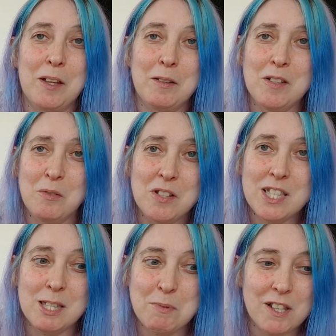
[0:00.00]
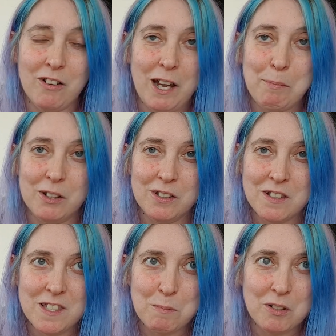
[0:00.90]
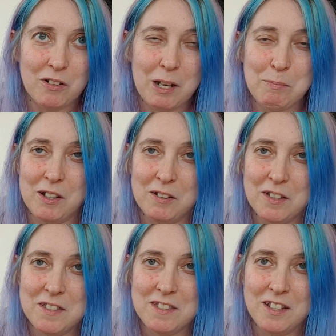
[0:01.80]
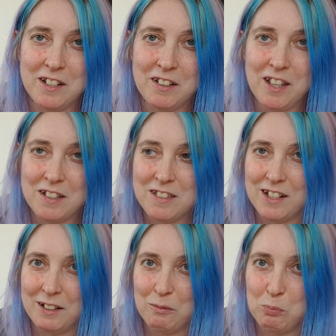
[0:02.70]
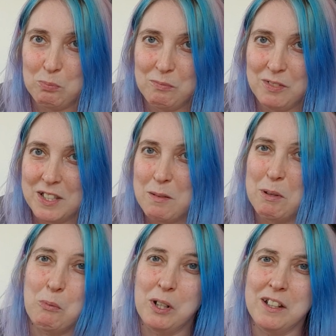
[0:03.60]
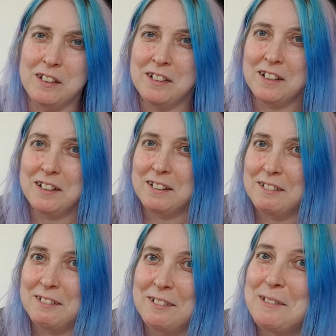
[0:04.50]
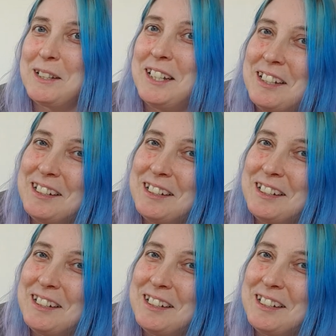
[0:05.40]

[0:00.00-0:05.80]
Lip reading: don't just subscribe and unsubscribe though, because, you know, that's a bit weird, isn't it?